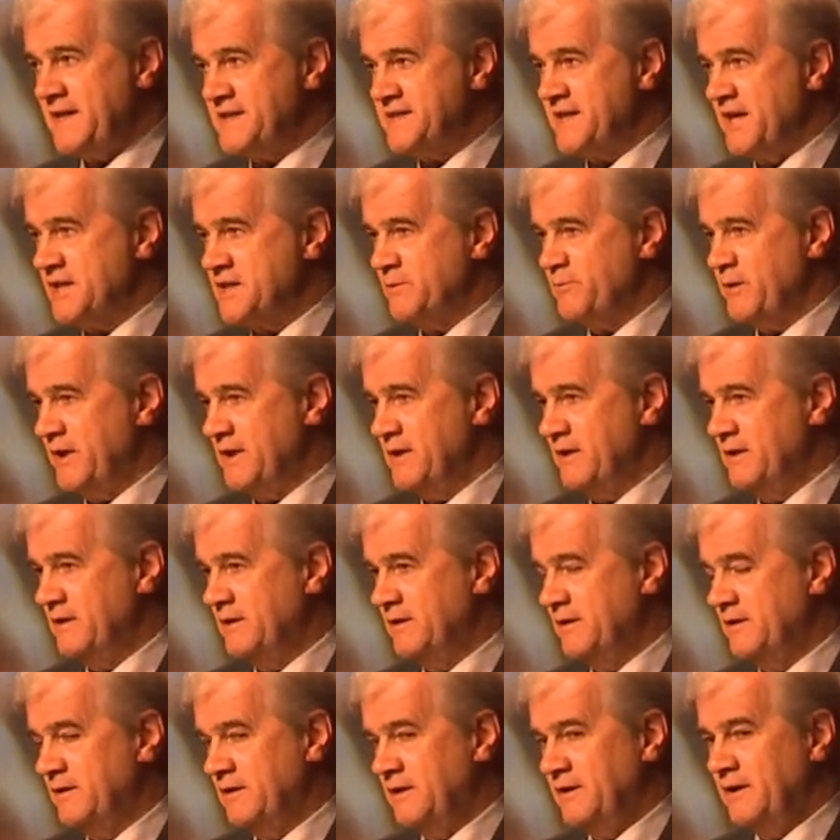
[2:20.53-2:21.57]
accessible
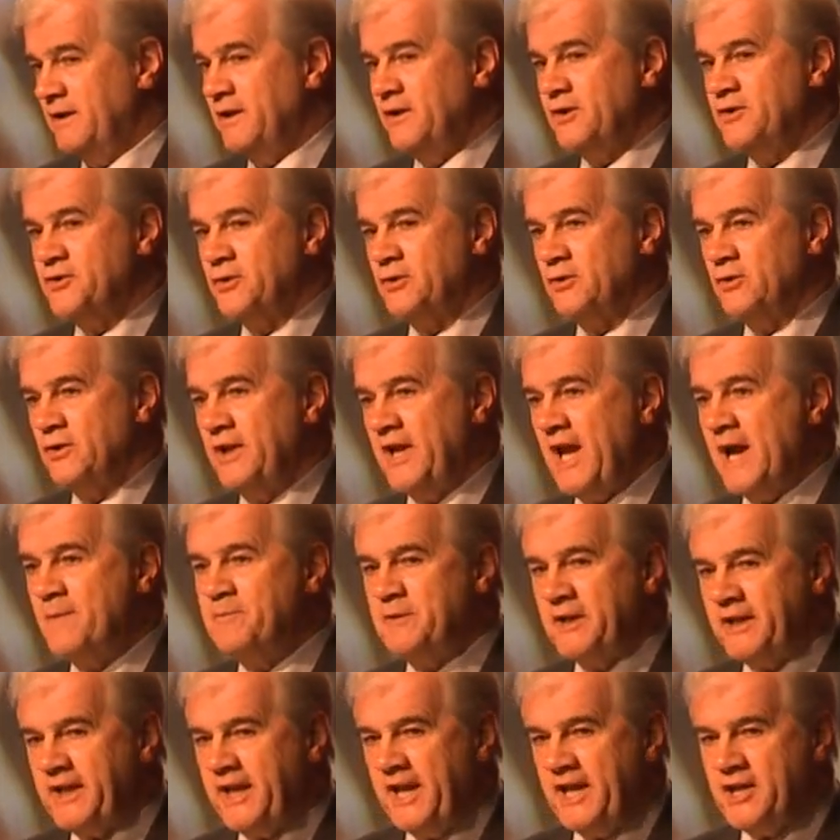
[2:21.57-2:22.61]
through the
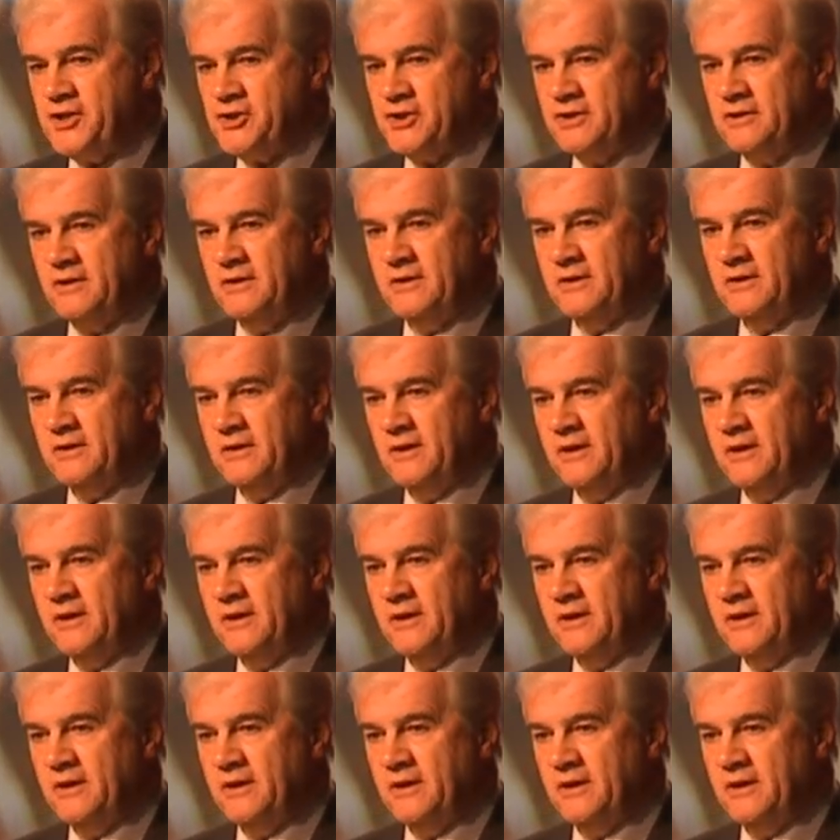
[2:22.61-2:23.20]
application